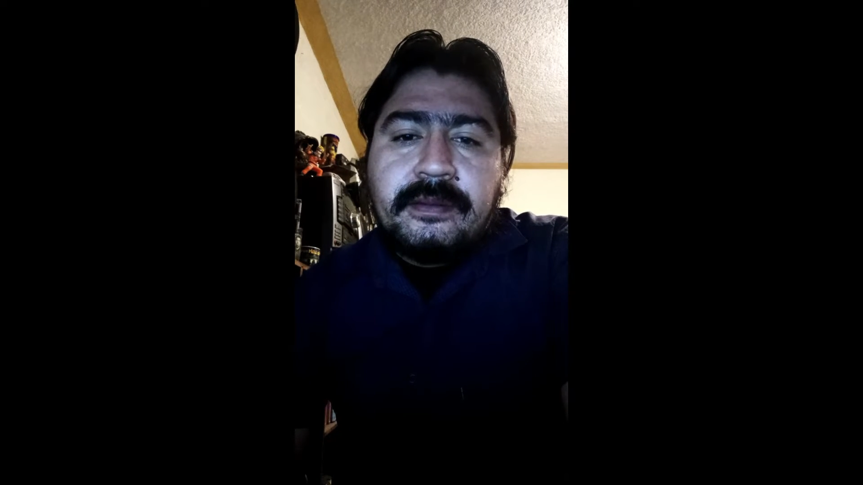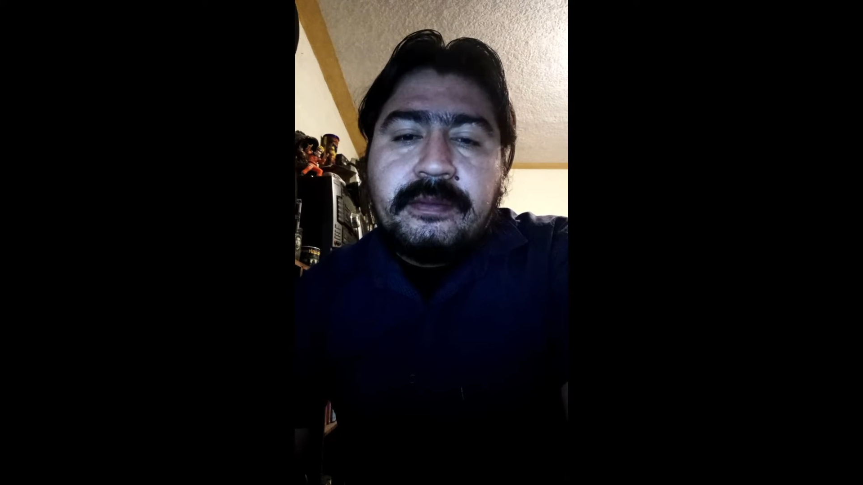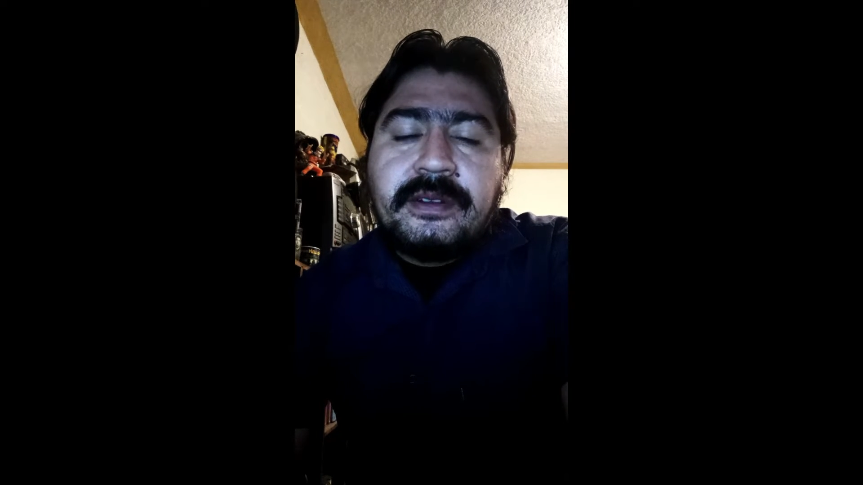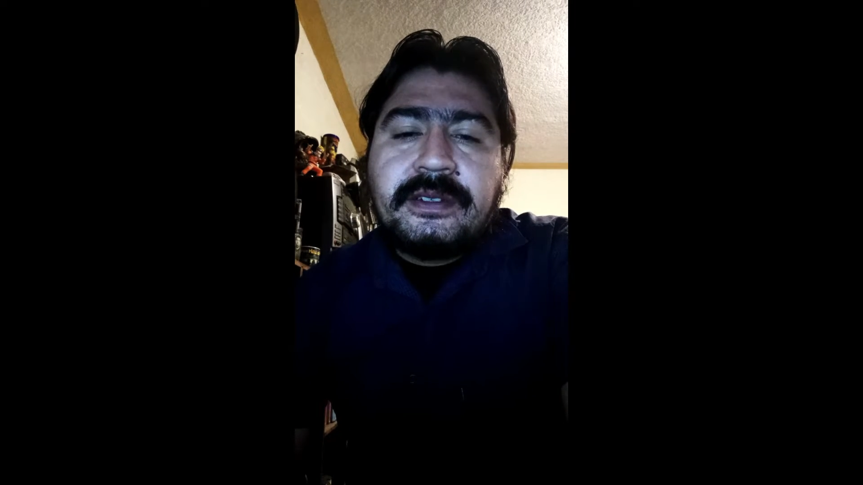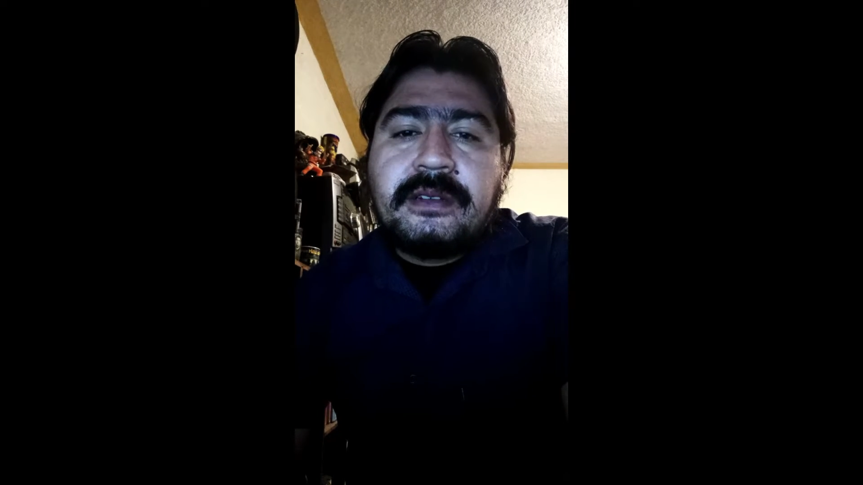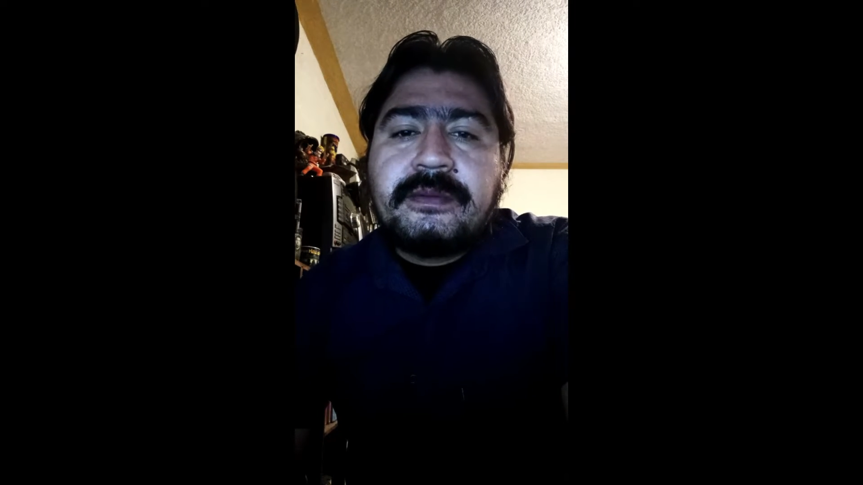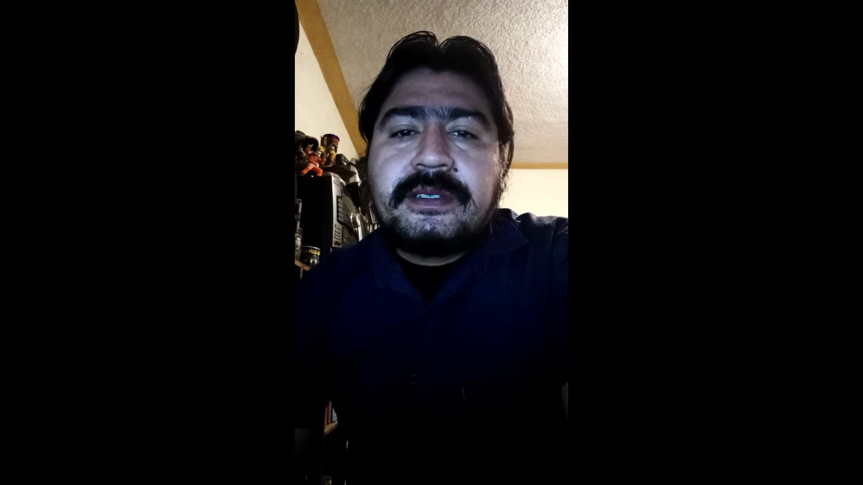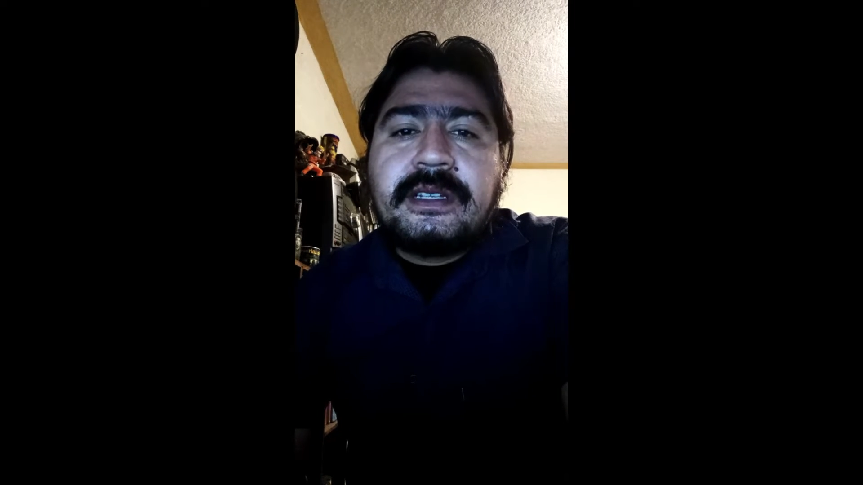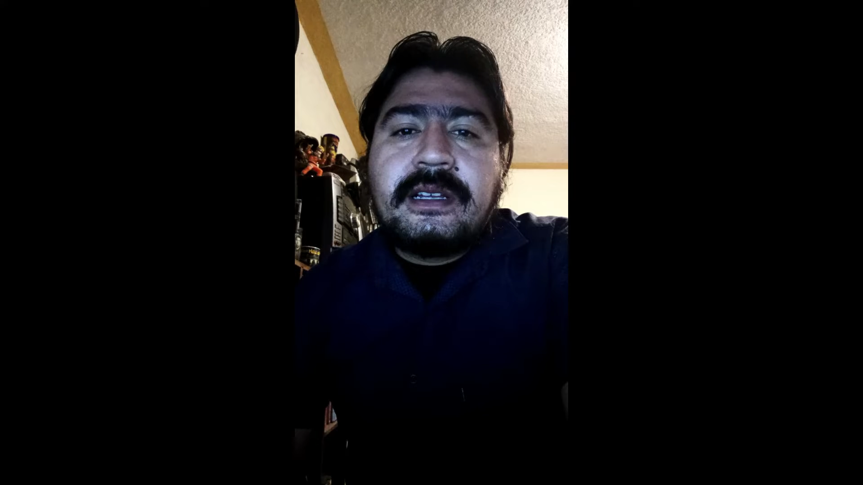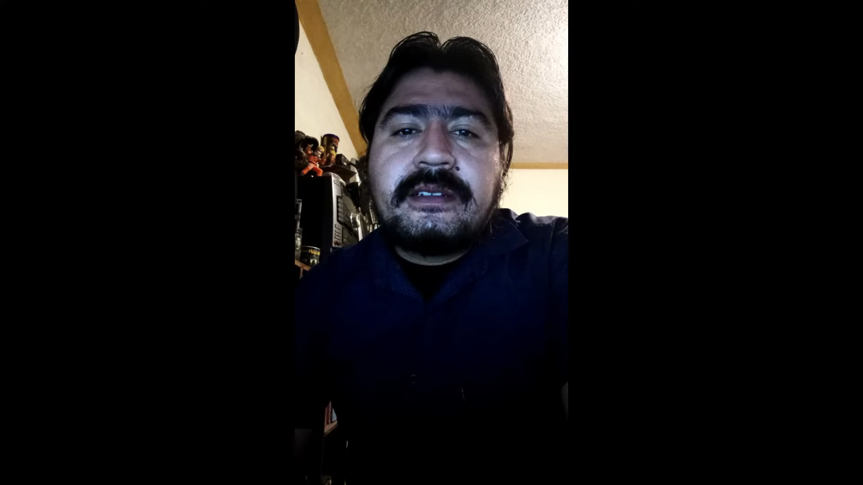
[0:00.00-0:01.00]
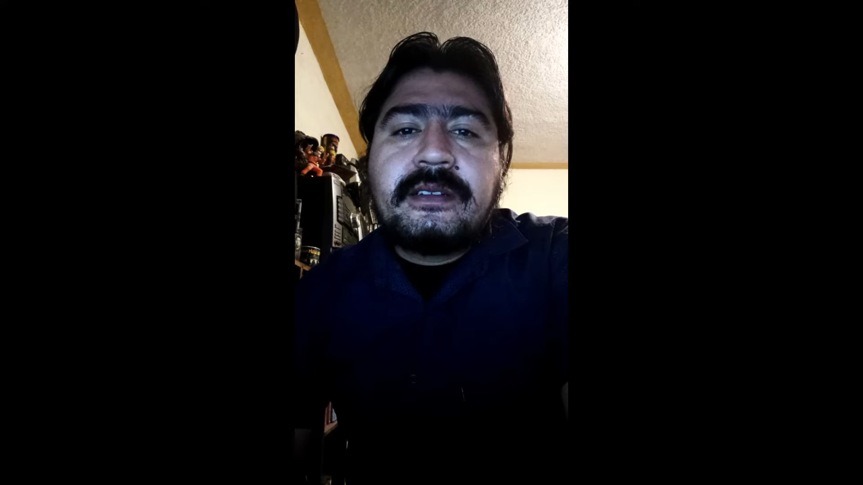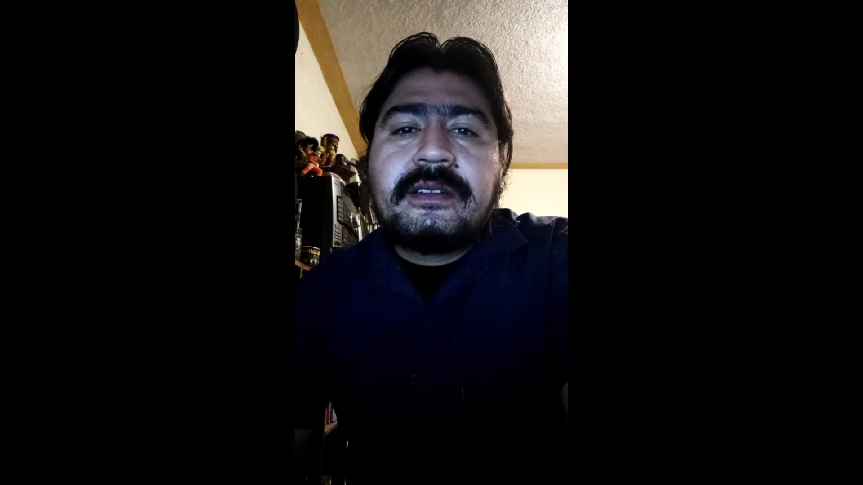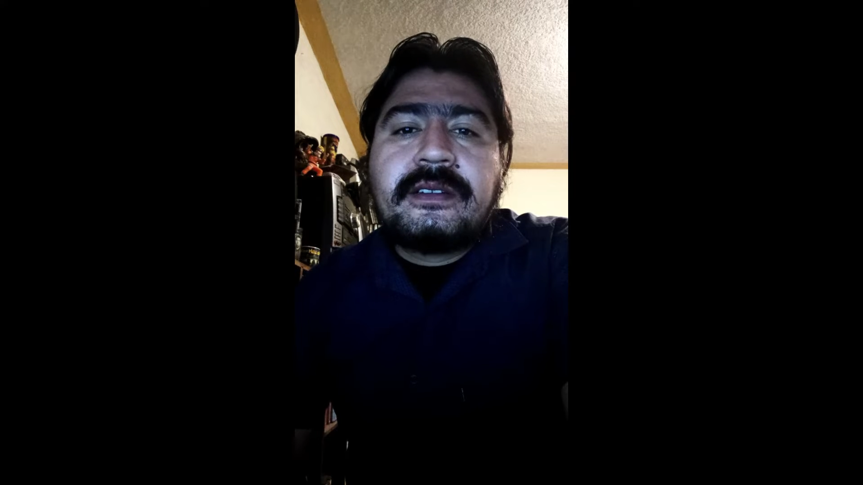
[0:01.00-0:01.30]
museums that